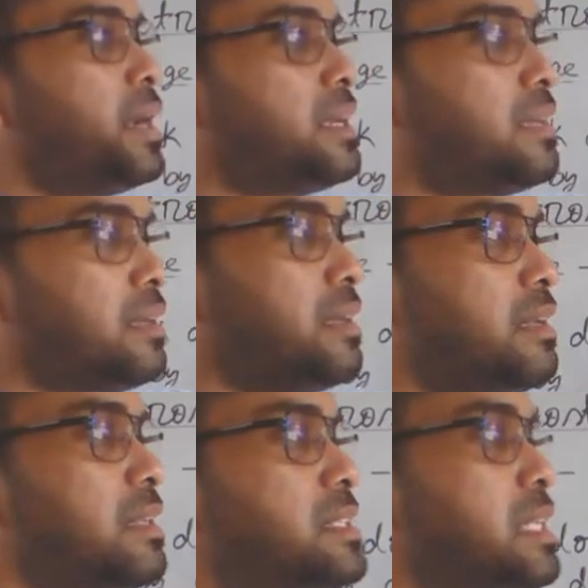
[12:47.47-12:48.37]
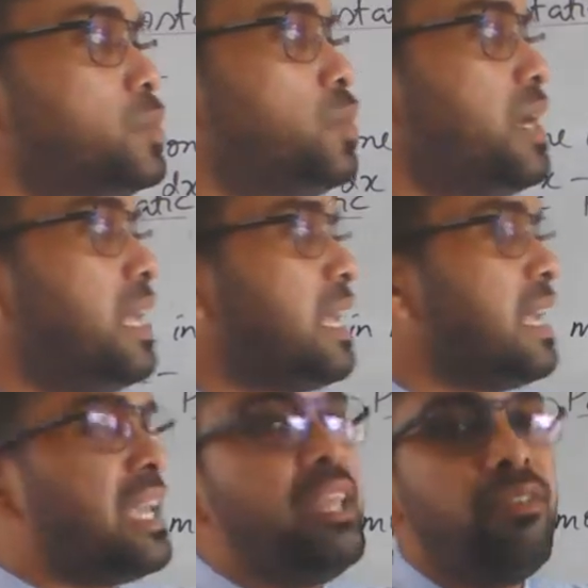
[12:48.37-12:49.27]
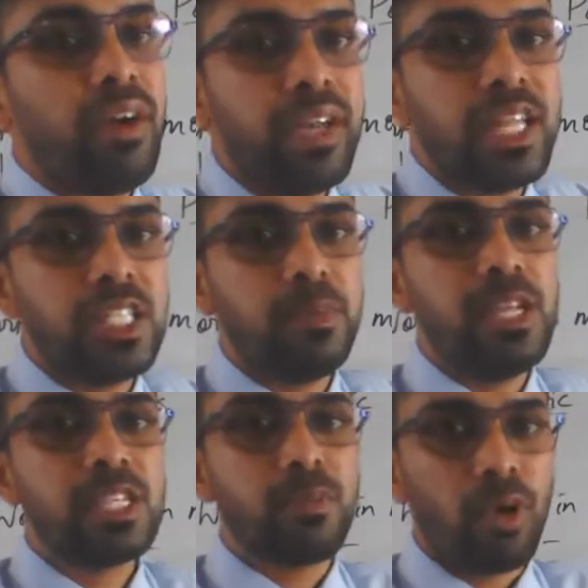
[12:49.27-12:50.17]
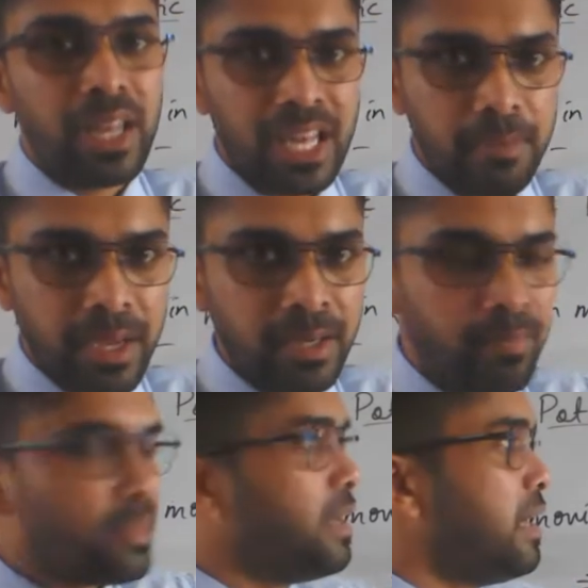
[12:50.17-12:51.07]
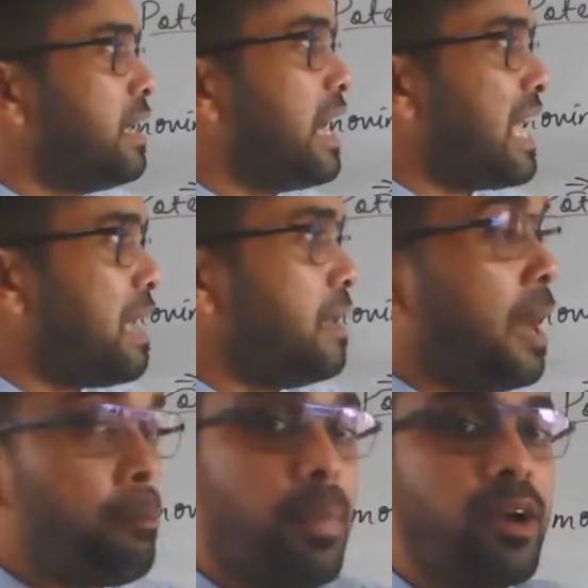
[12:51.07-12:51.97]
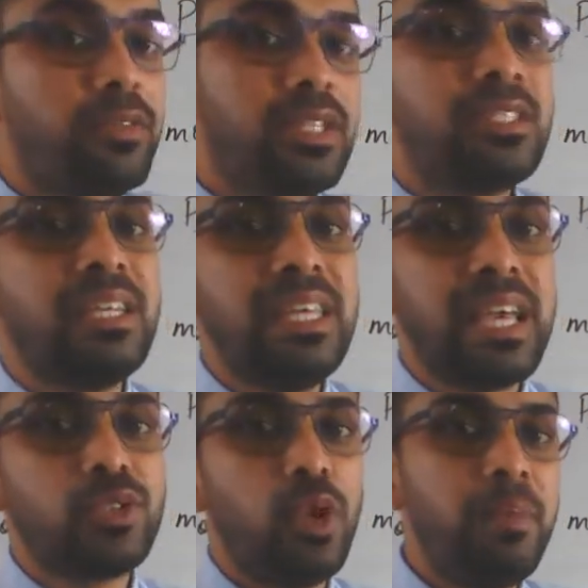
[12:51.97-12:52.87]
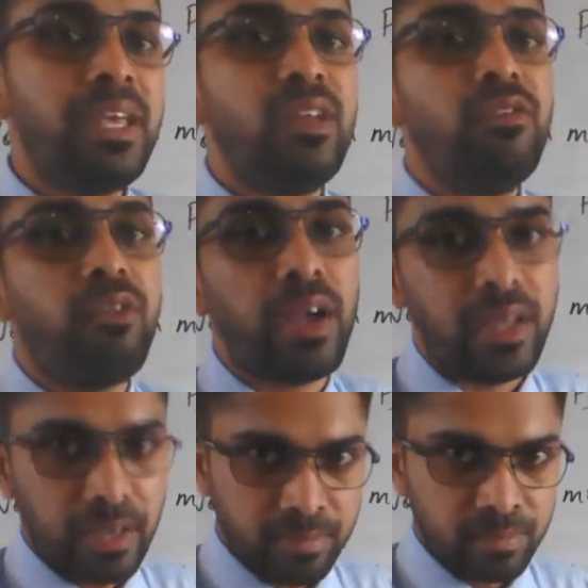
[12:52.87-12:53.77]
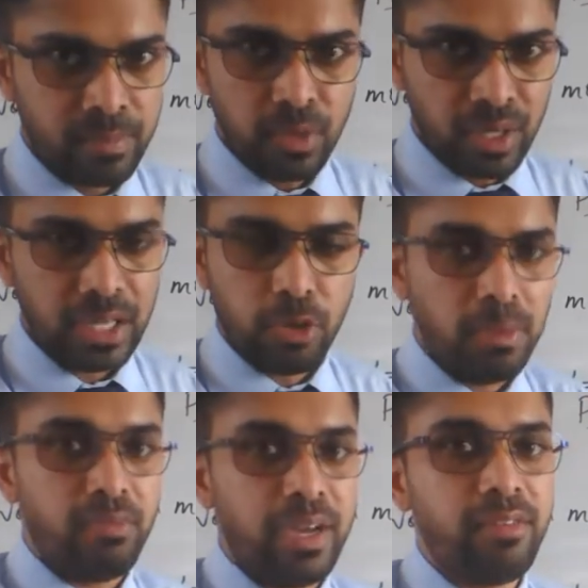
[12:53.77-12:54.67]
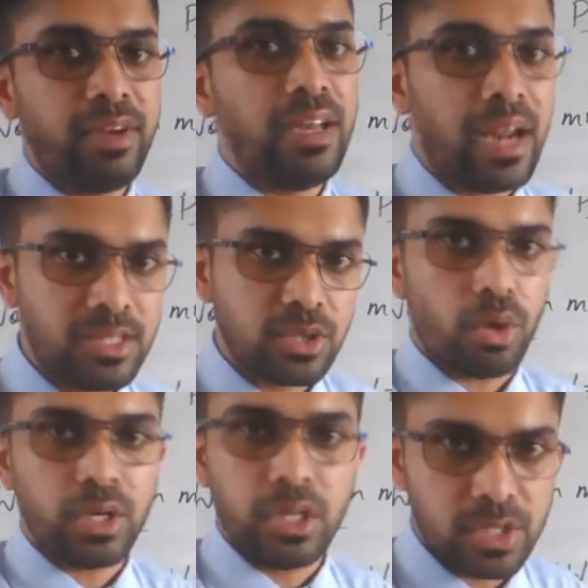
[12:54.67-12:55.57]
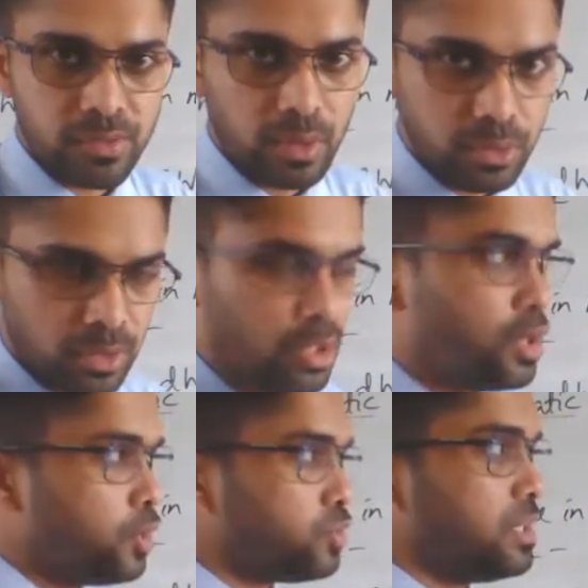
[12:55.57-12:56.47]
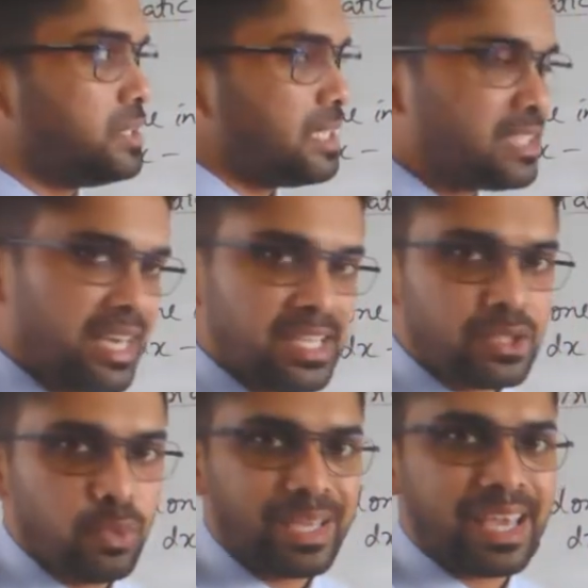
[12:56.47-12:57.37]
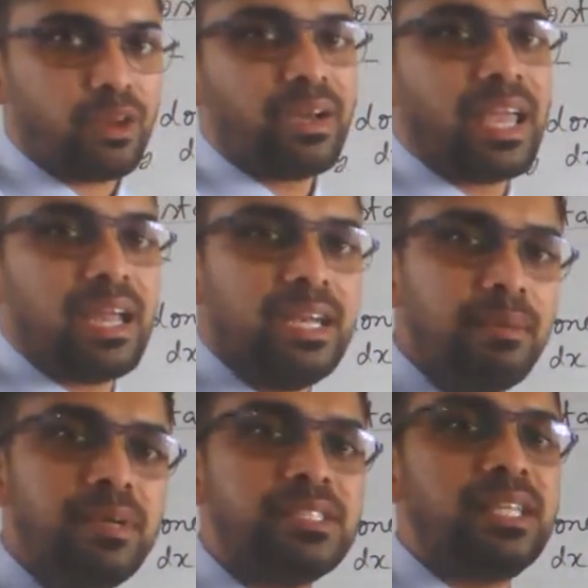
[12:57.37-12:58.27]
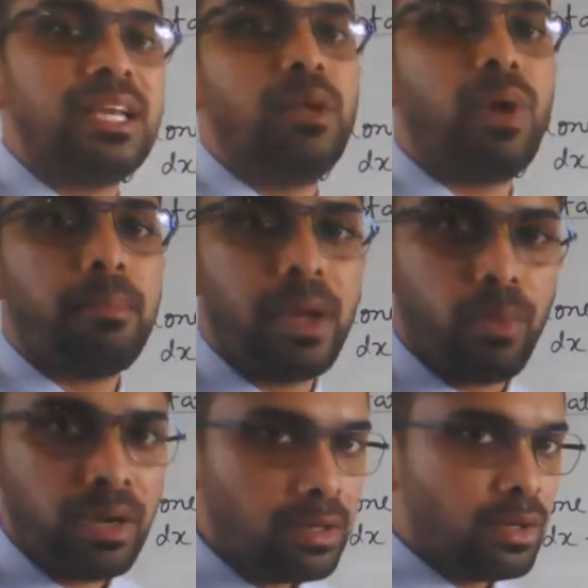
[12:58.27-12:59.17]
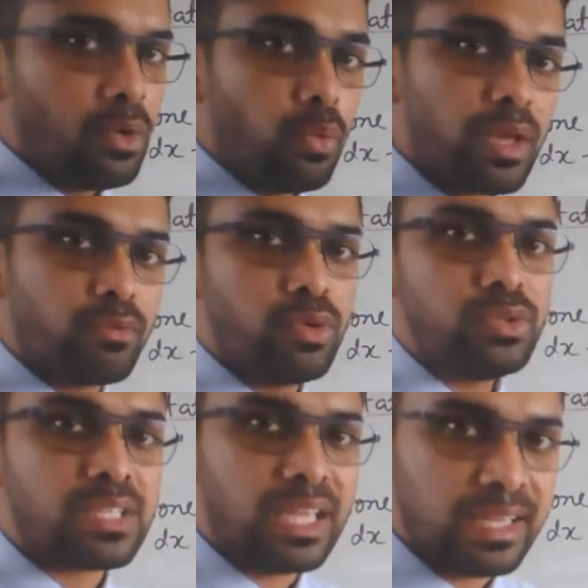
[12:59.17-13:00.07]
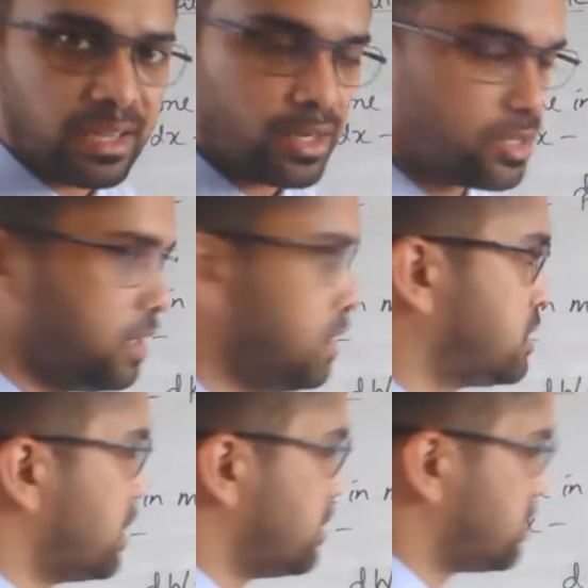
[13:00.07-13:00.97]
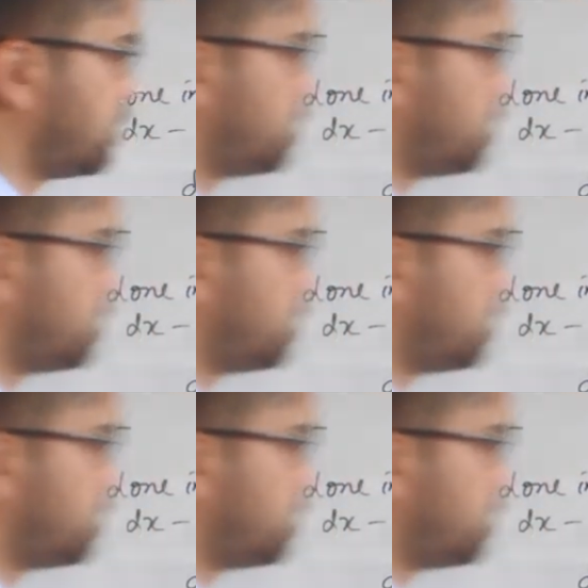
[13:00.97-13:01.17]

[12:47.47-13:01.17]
But since we are taking an infinitesimally small element, the number of such dx will be infinite. Okay, it will be very large continuous values. So in such case, we cannot add them distinctly one by one. We have to use integration in this case.